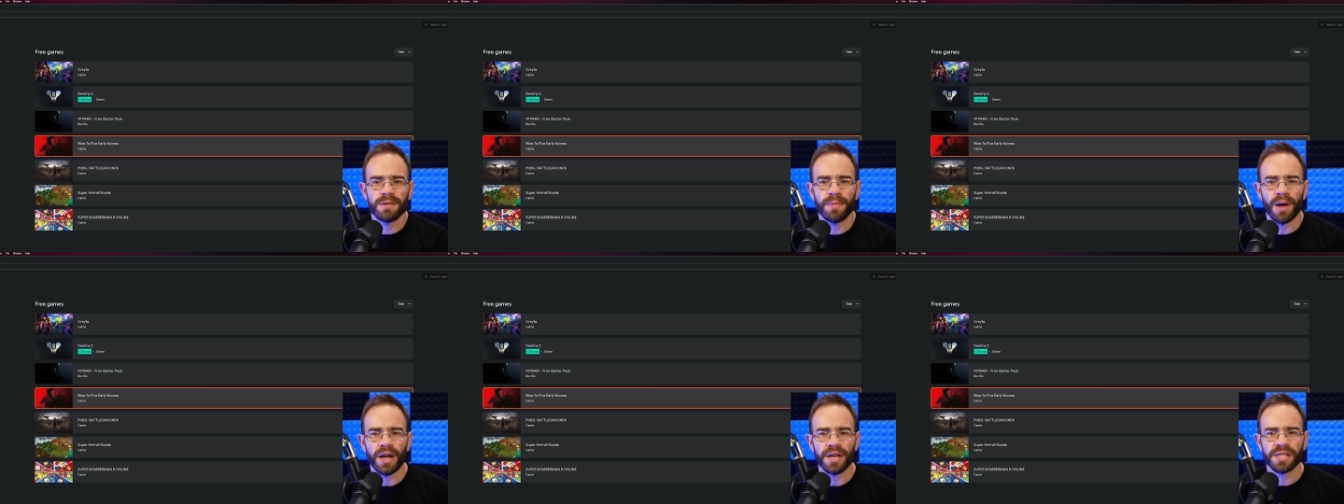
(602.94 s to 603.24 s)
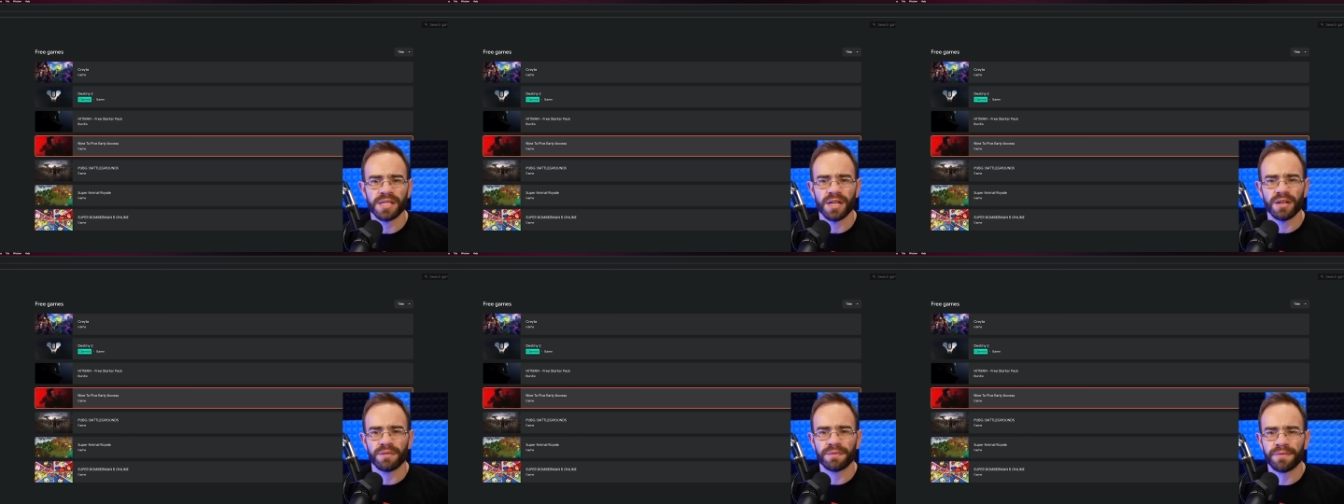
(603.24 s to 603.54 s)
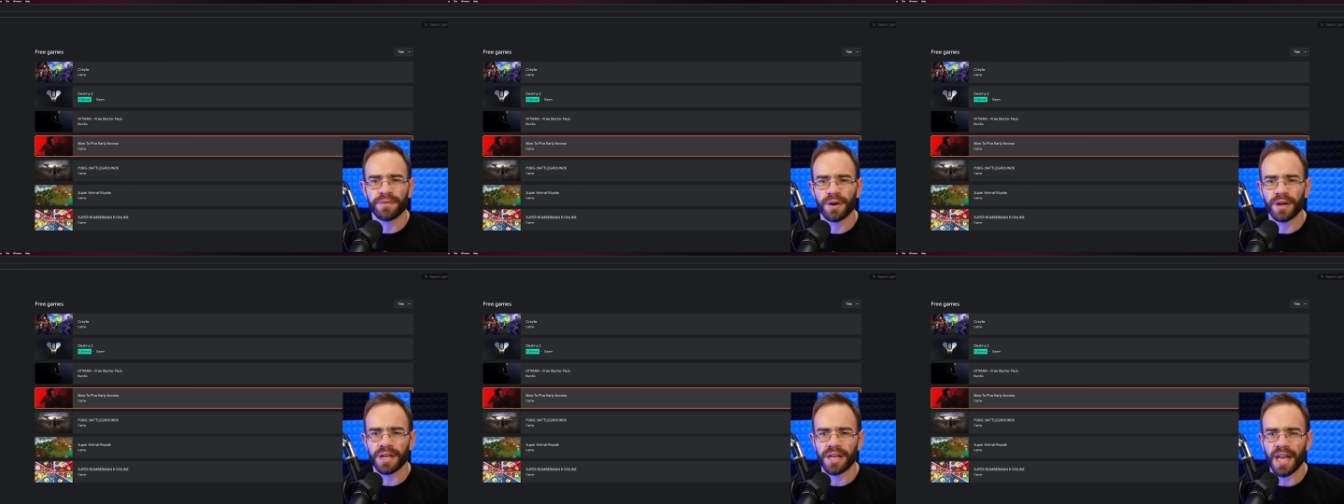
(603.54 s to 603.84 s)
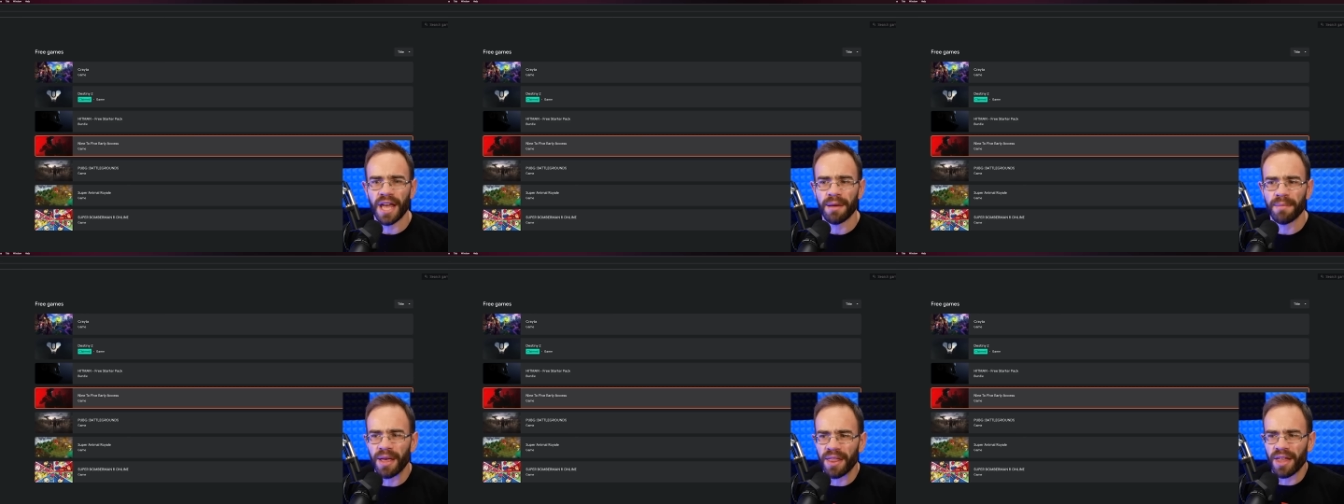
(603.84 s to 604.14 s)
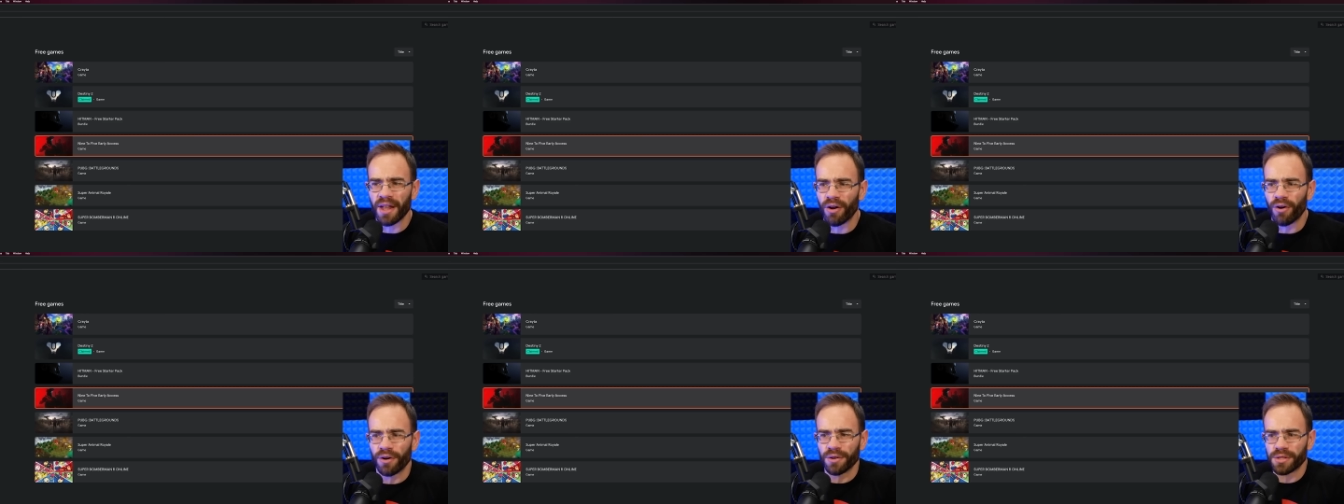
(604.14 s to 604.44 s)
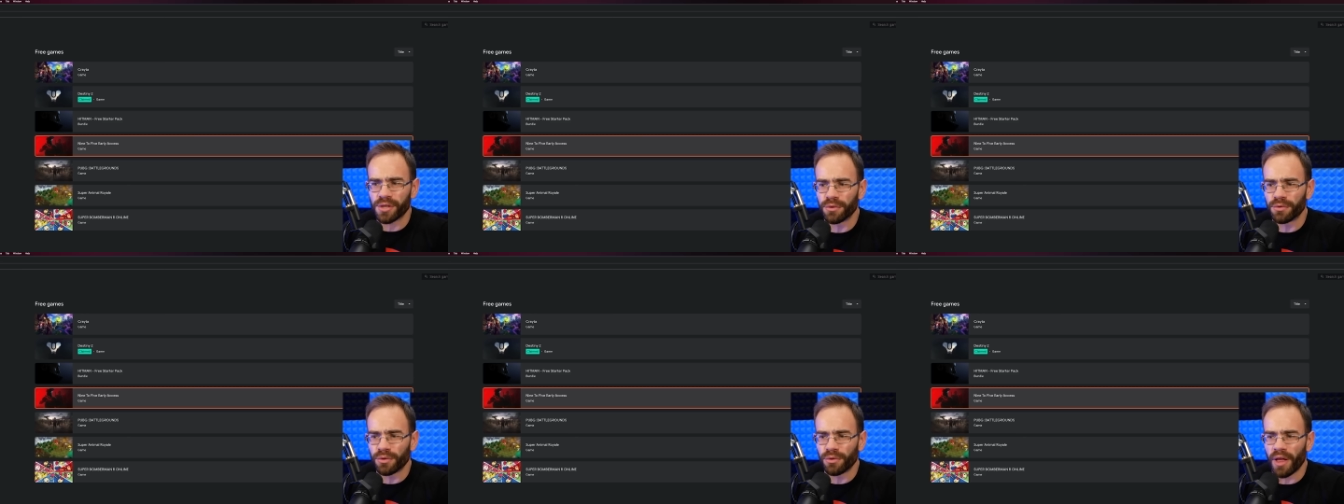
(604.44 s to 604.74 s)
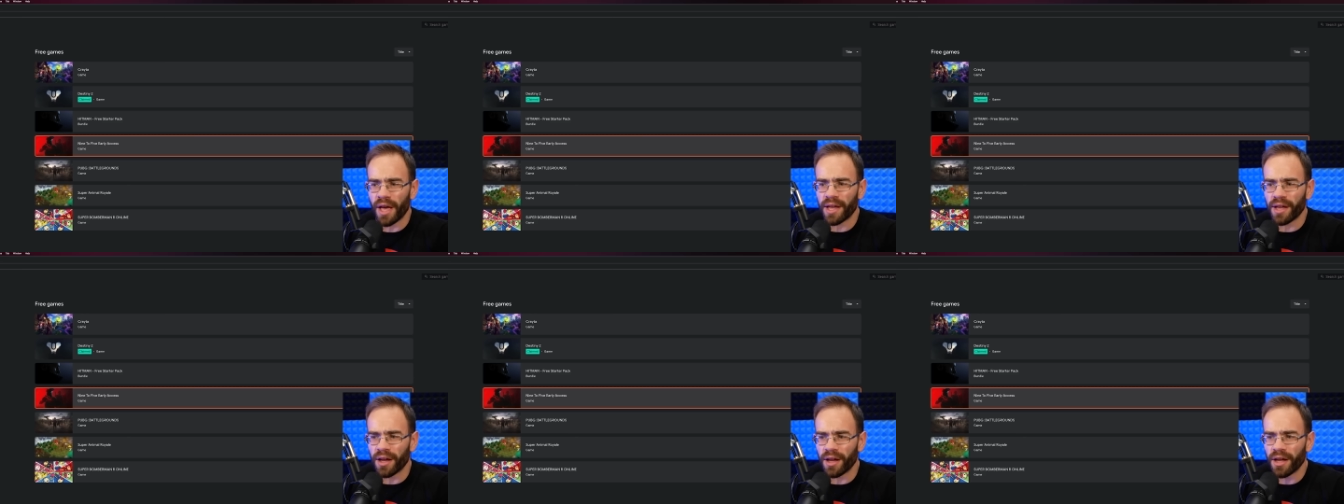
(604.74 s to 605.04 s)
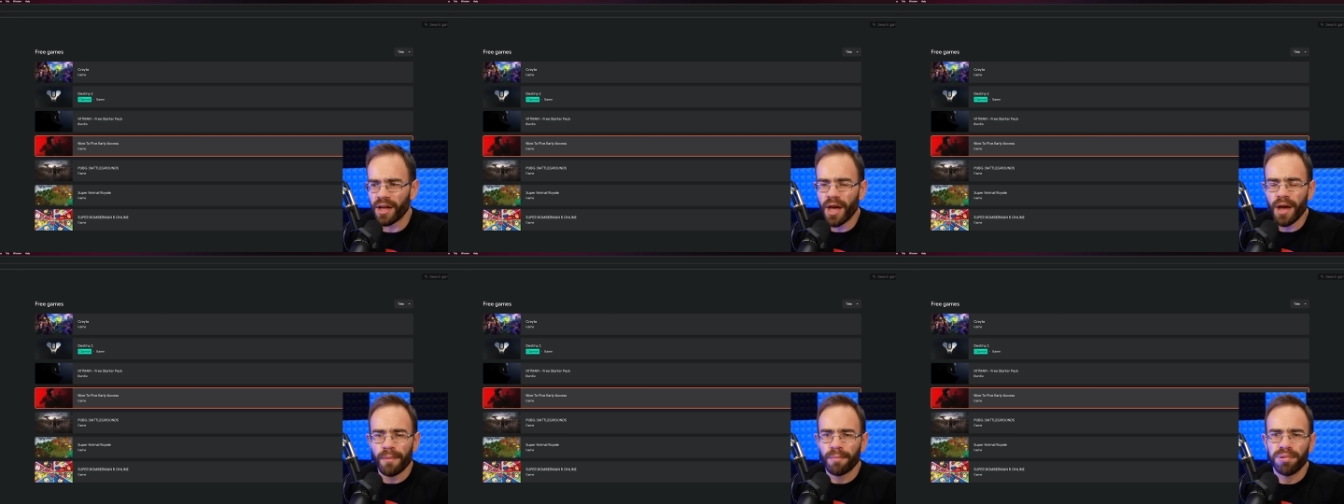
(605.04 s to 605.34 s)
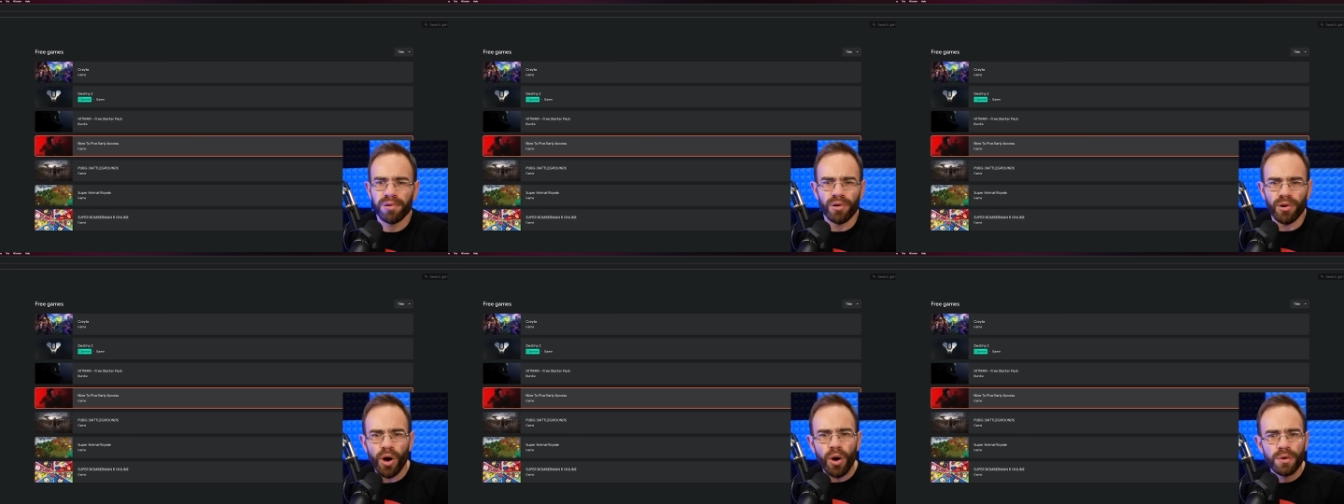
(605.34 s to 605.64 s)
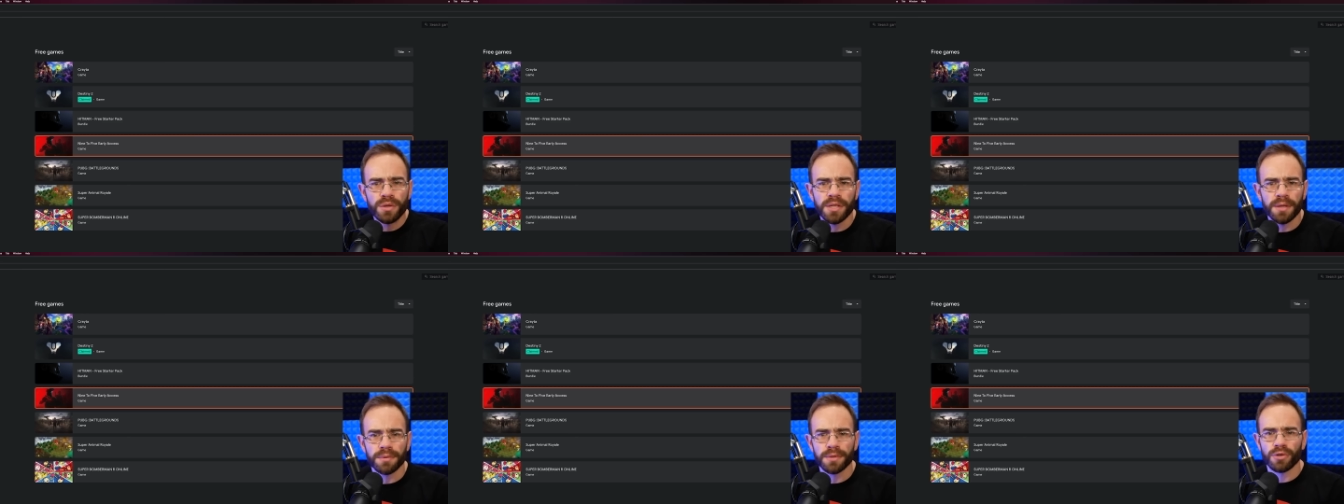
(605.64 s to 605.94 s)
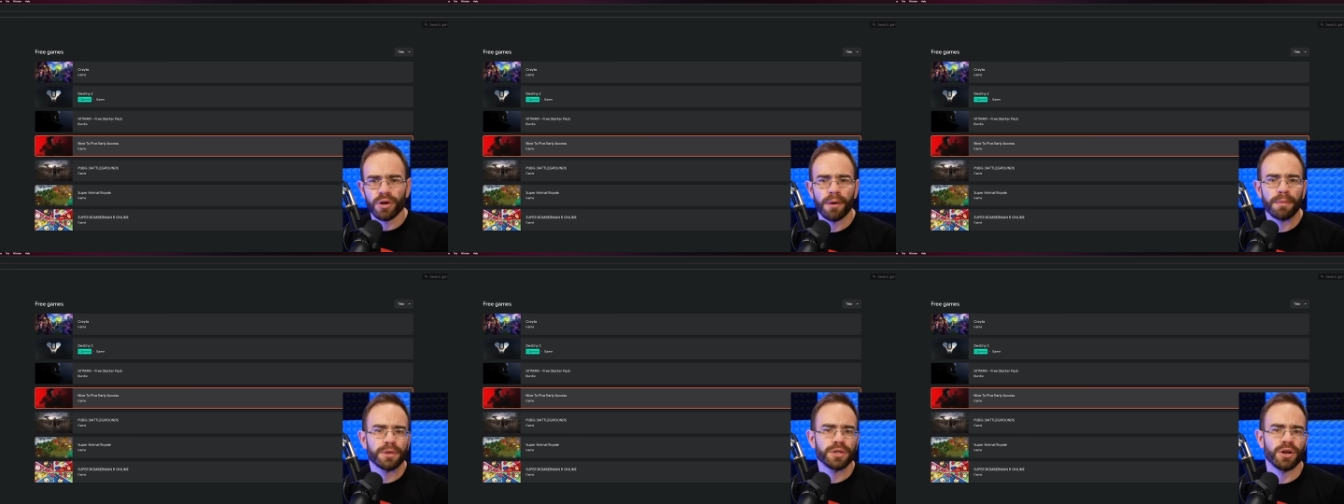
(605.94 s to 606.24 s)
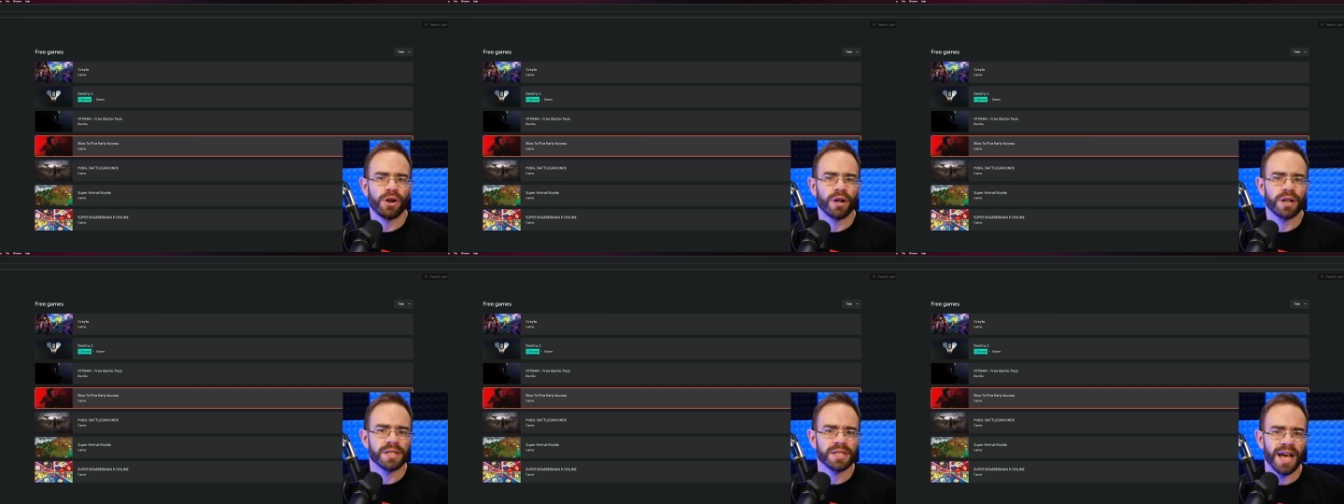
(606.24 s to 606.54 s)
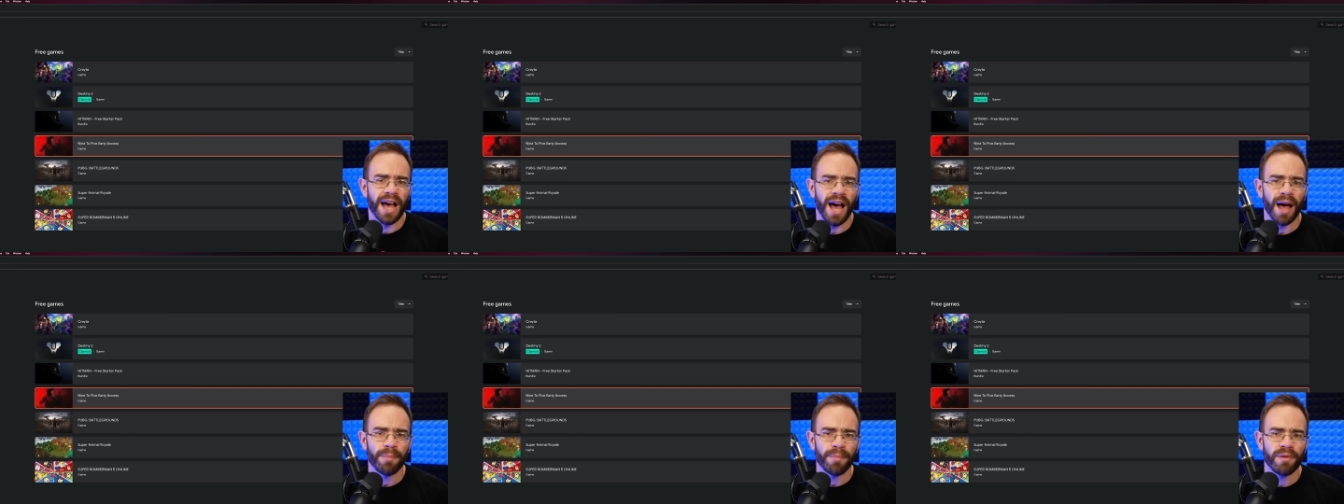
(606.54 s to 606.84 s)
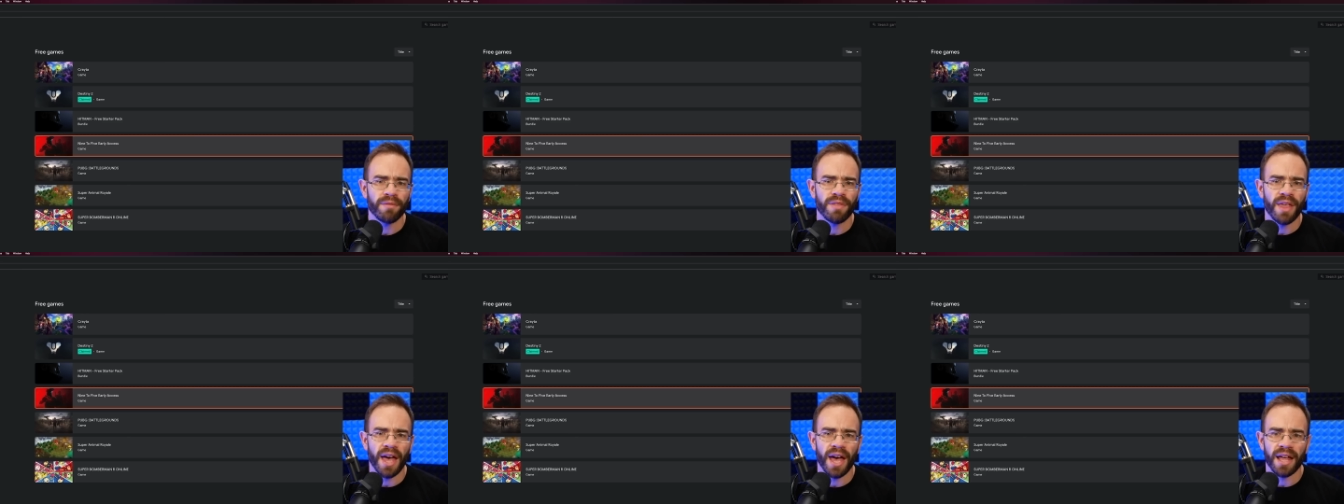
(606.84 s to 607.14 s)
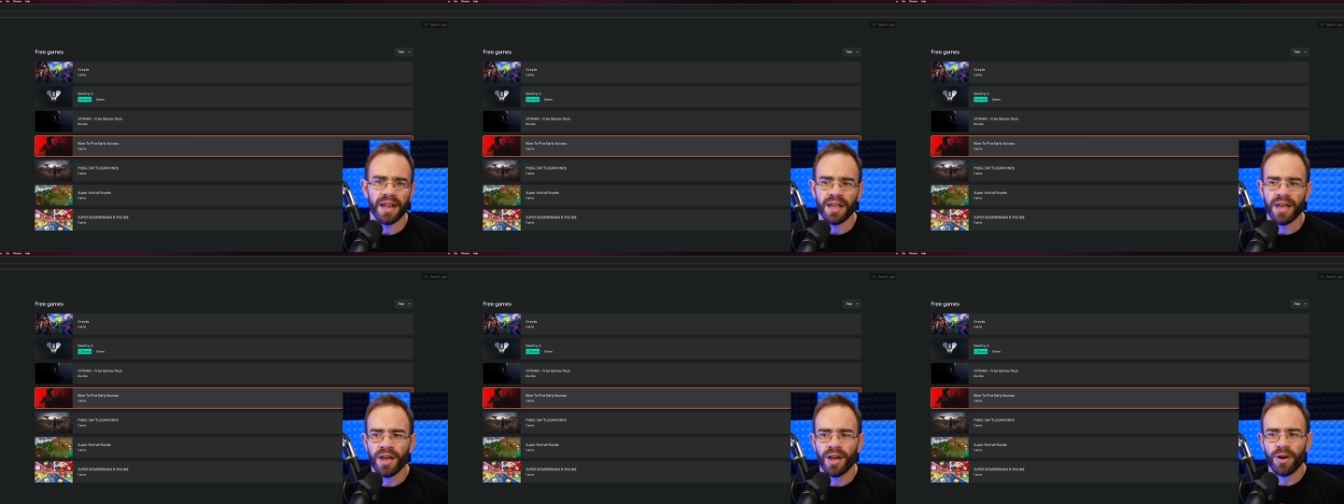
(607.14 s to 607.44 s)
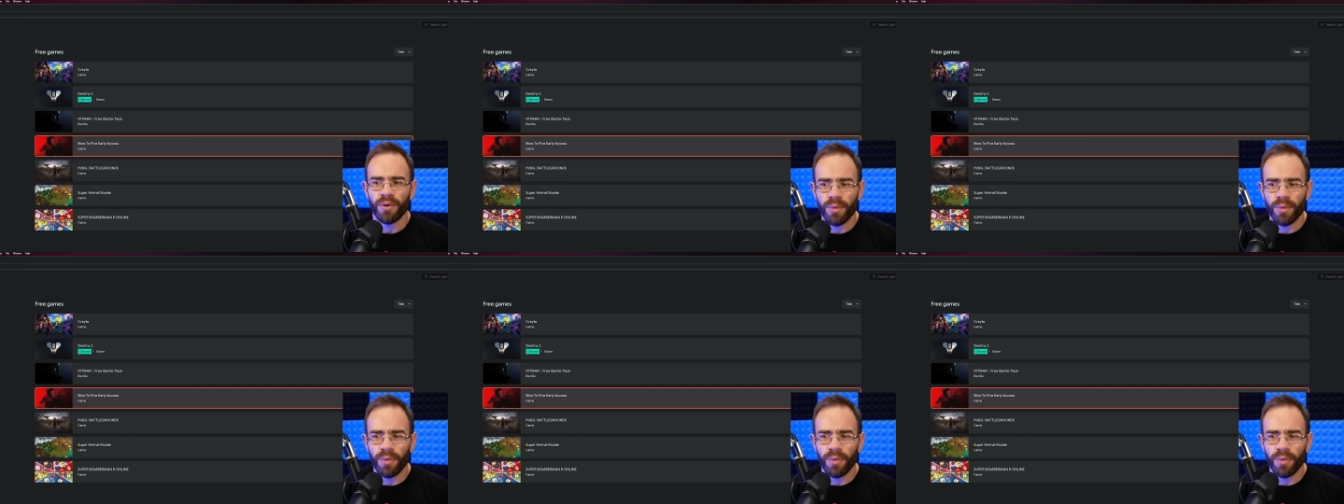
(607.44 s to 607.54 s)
bucks in for a game and then also do like a pro subscription on top of that.